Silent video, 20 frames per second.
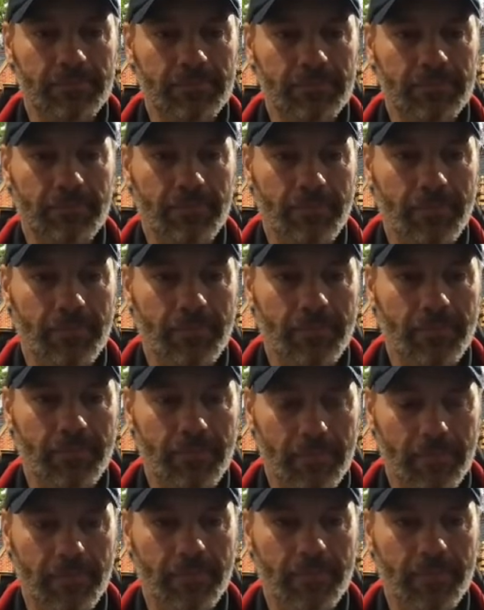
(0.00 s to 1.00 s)
much. We'll
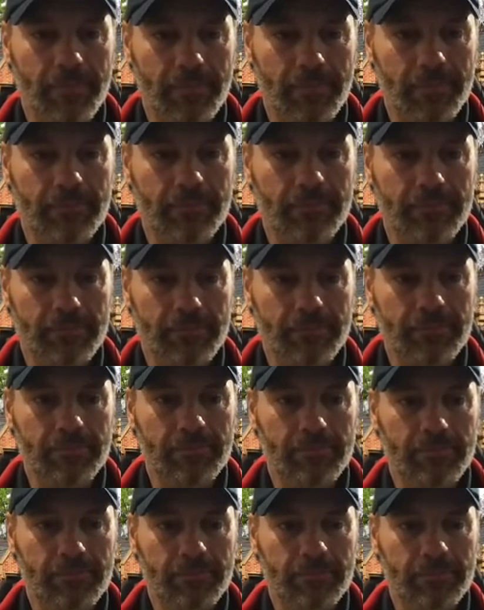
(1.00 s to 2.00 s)
schedule a
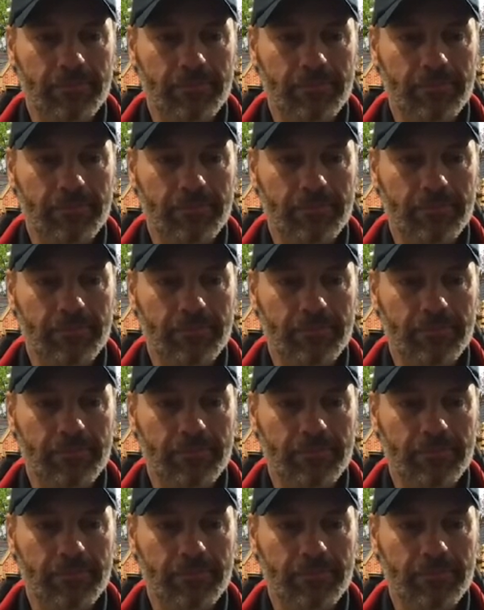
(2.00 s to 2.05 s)
fast